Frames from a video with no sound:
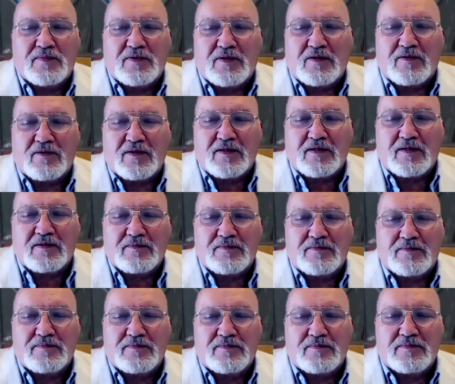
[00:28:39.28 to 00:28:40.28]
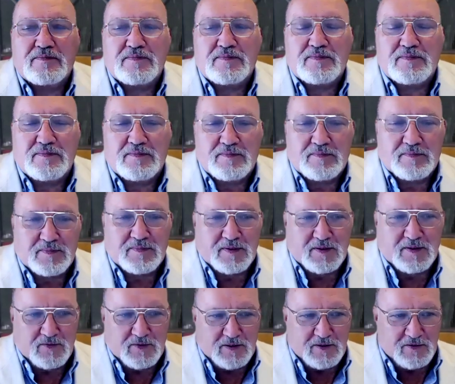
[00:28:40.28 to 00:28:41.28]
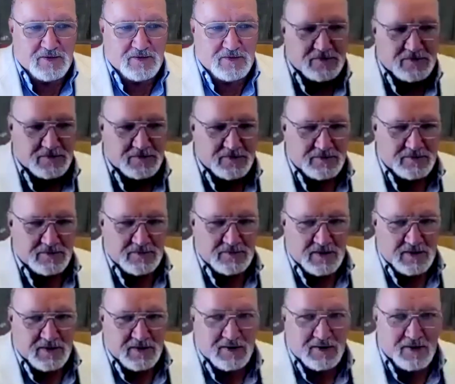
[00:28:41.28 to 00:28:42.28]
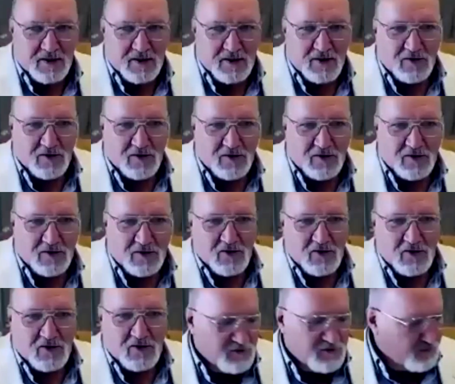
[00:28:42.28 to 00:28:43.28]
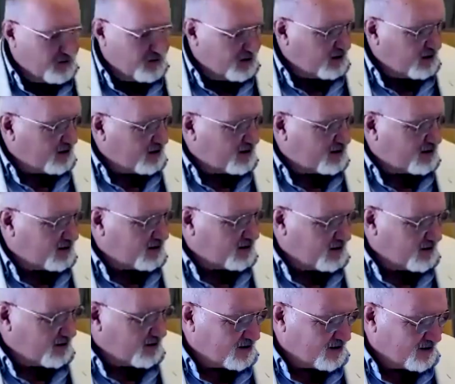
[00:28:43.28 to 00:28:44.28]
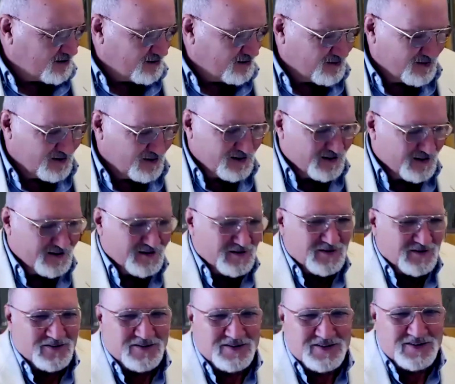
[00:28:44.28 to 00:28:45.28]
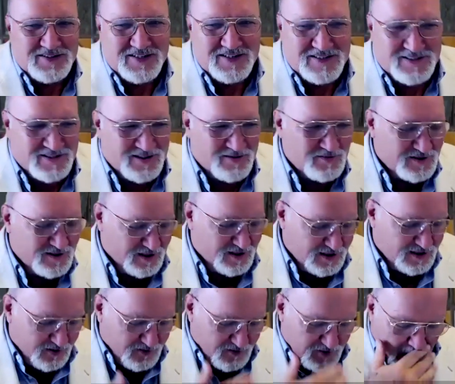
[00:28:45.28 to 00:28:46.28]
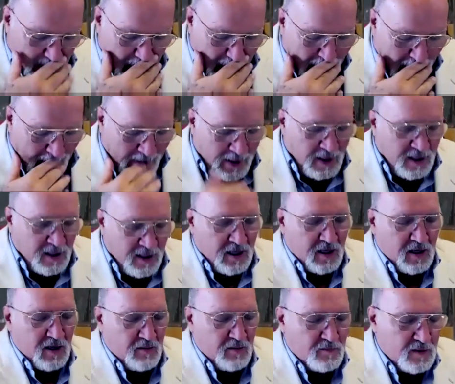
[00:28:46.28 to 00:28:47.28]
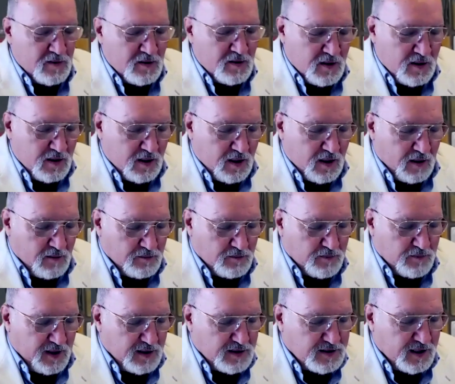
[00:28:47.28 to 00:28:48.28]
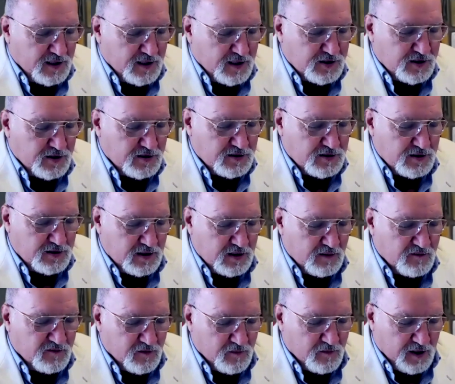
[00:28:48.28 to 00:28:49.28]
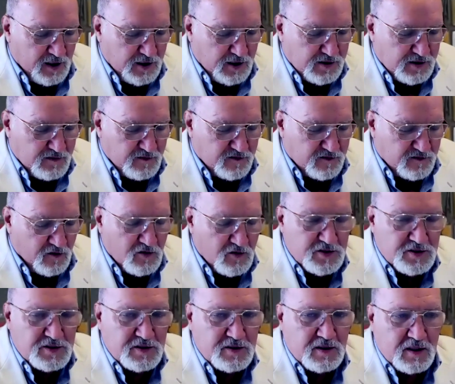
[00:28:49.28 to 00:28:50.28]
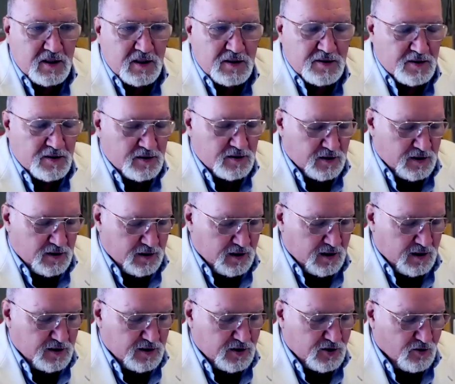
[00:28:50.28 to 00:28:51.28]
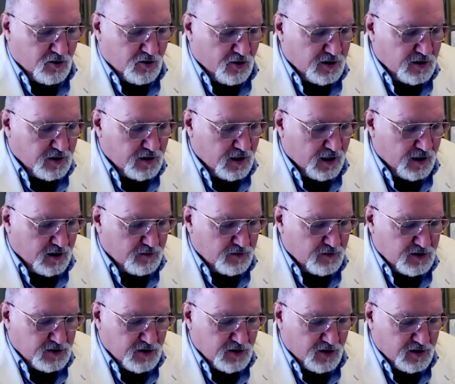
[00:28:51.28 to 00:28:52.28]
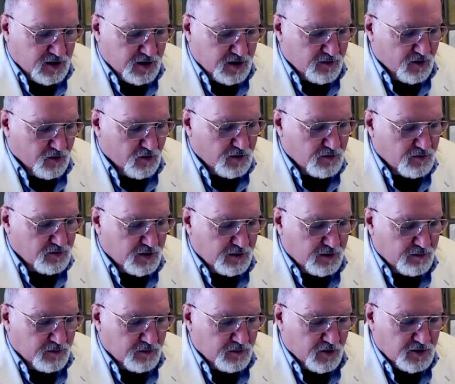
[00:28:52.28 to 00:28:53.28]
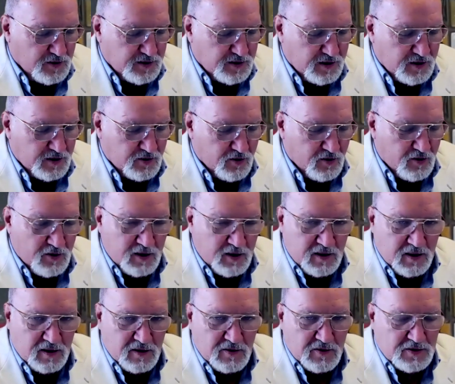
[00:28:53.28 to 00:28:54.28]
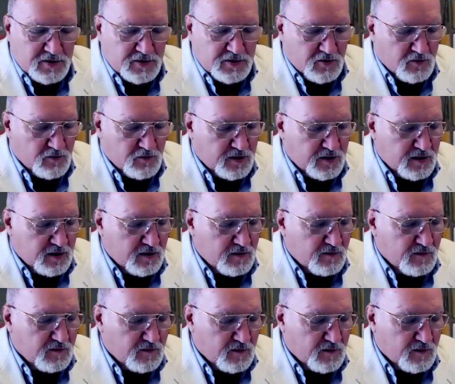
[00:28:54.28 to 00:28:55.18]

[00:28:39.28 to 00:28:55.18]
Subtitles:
All right, there we go. All right, I hope everybody can see this, or at least get some sense of it. Pay attention to the information first, the drawing. I could be talking about one person and drawing another, so be